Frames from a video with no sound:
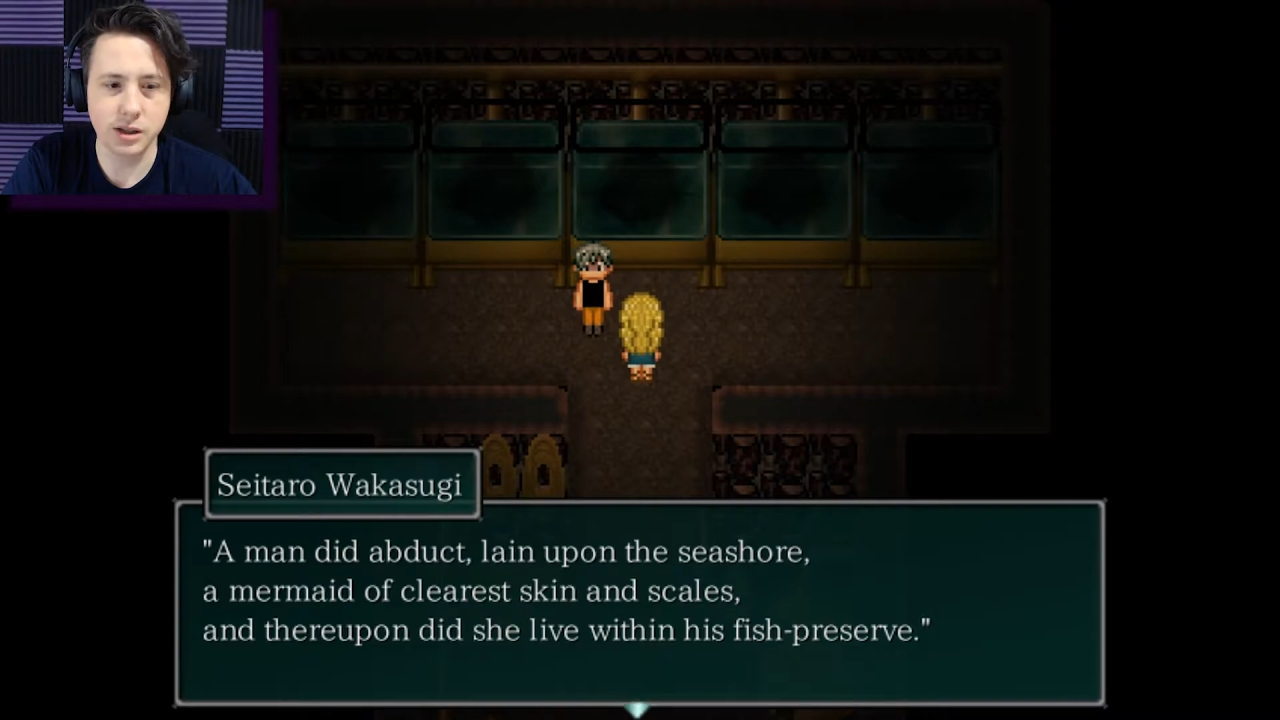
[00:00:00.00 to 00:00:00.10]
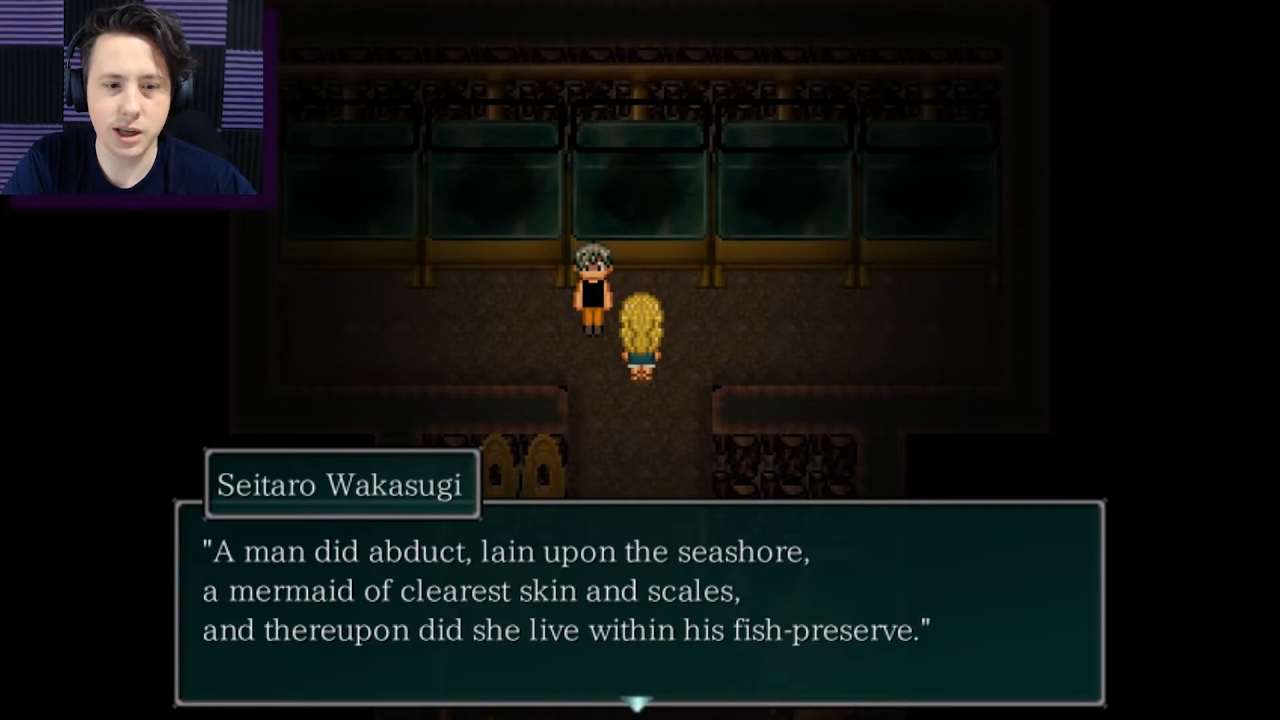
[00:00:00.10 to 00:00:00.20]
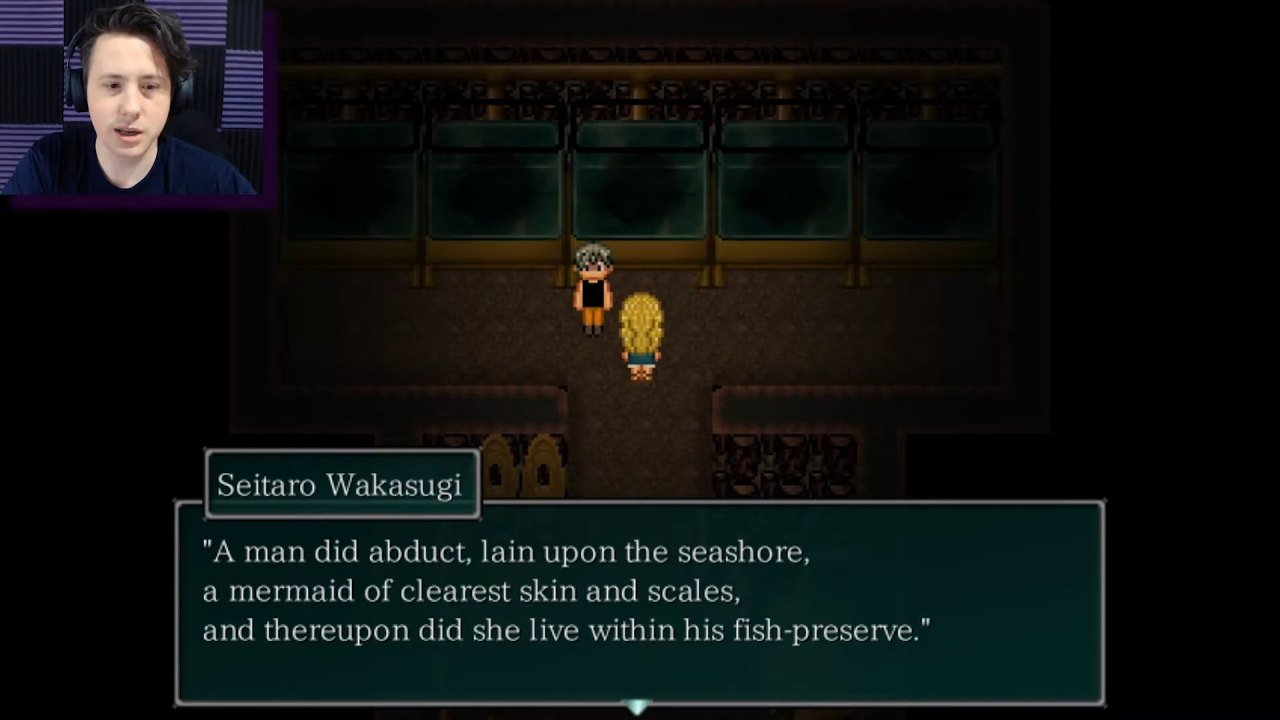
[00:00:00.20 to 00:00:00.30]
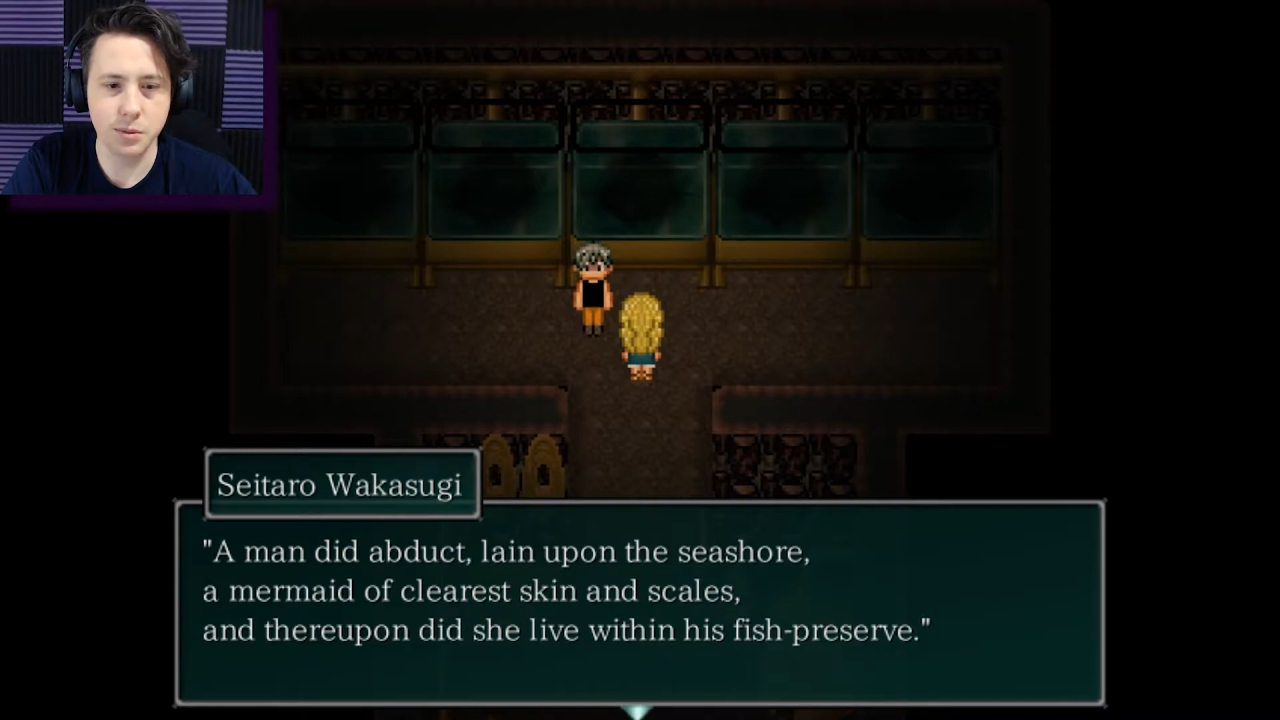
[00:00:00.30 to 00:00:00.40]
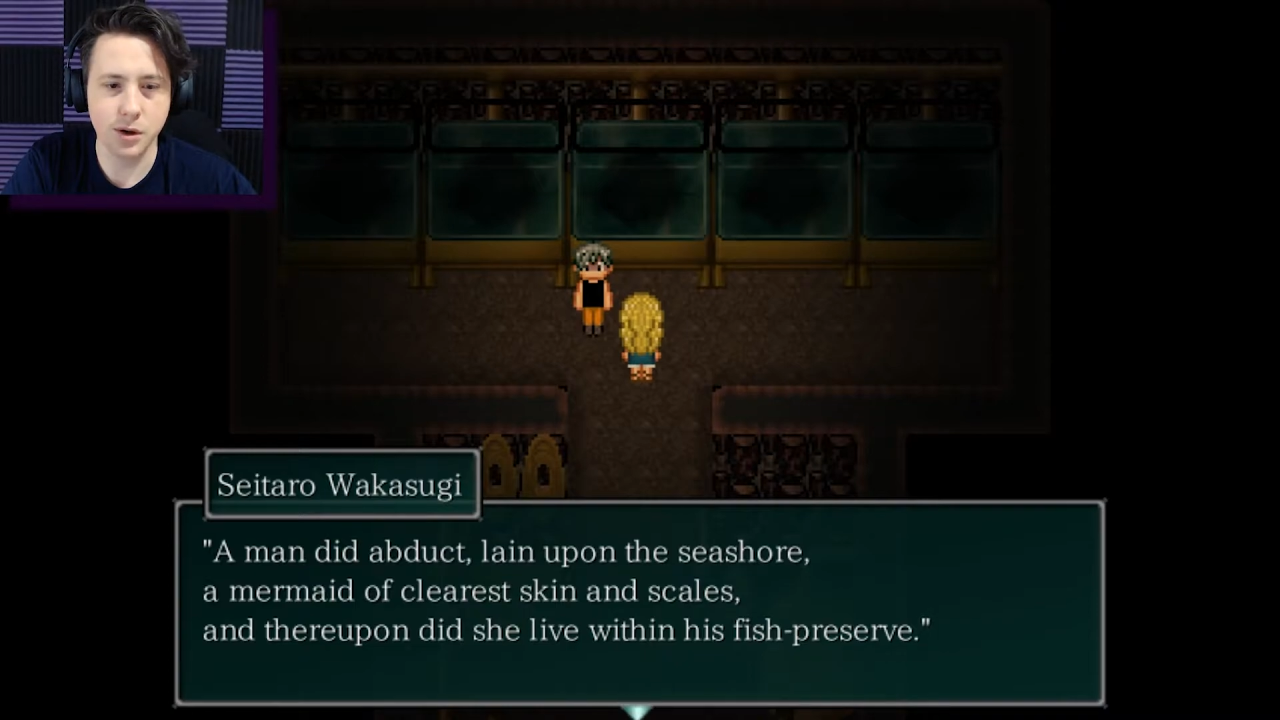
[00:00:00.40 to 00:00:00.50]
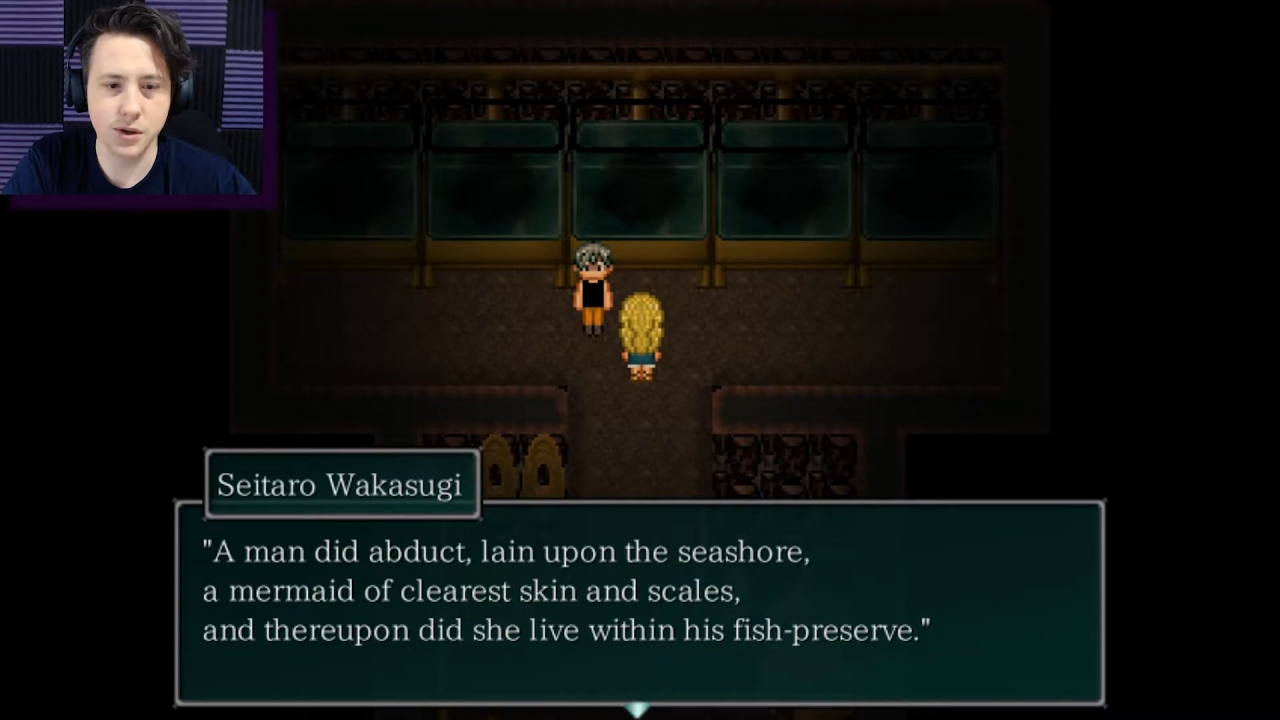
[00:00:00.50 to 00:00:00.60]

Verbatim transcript: laying upon the